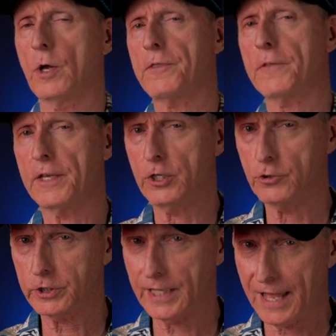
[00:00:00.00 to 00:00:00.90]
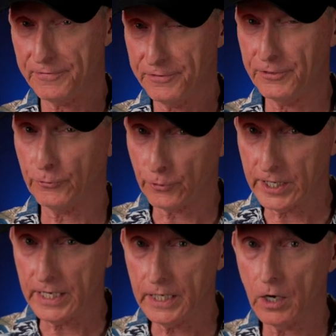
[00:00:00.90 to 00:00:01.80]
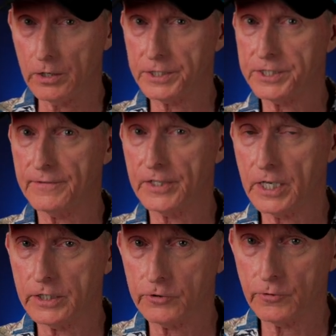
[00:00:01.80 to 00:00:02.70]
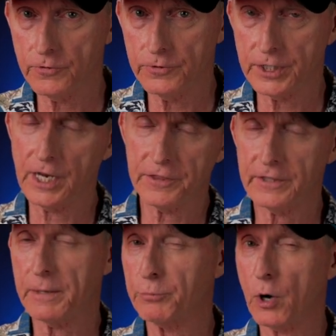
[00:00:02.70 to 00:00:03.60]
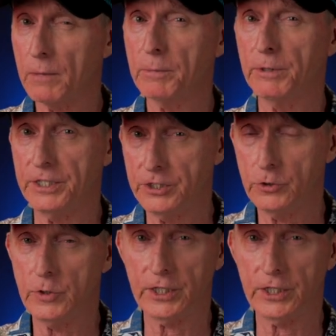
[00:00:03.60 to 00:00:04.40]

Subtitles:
I thought they usually had three on a seven-night cruise, and I think they probably do.